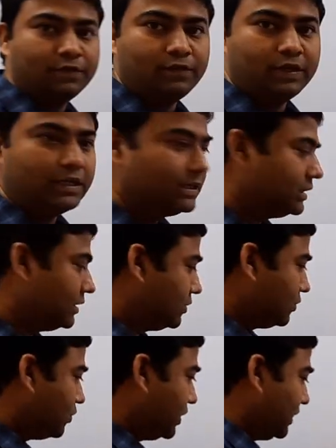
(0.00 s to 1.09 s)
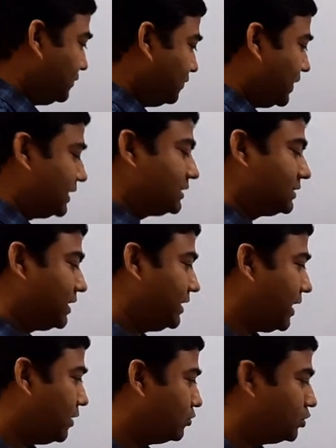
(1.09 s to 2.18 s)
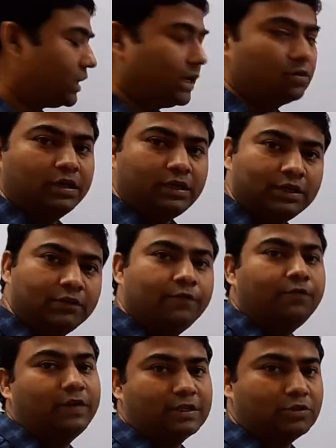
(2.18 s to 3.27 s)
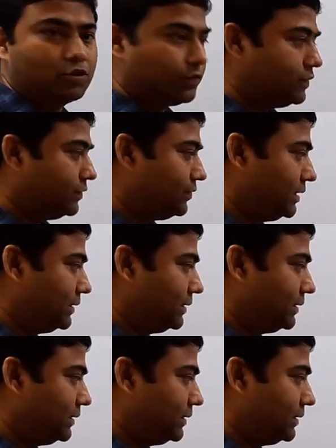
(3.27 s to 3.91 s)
a field, what is flux, and how to calculate flux of a field.